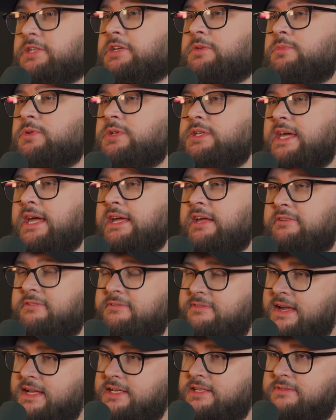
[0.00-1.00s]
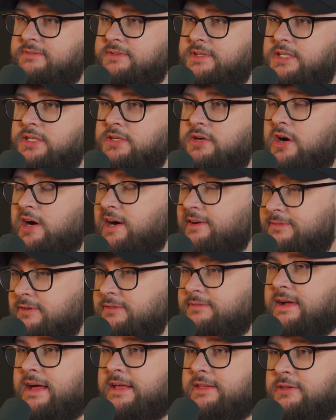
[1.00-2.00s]
to communicate effectively, offer
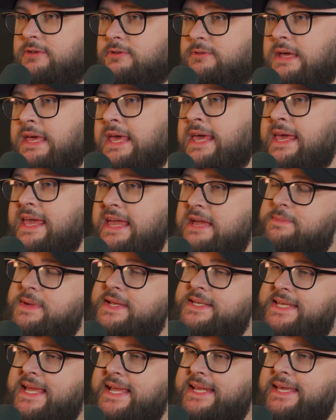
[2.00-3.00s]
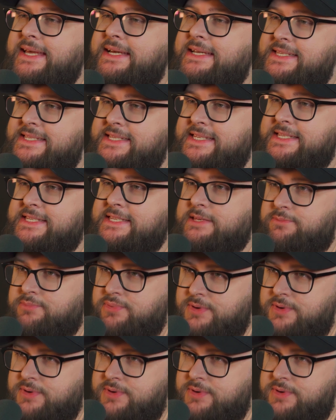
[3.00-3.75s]
value, and maintain a consistent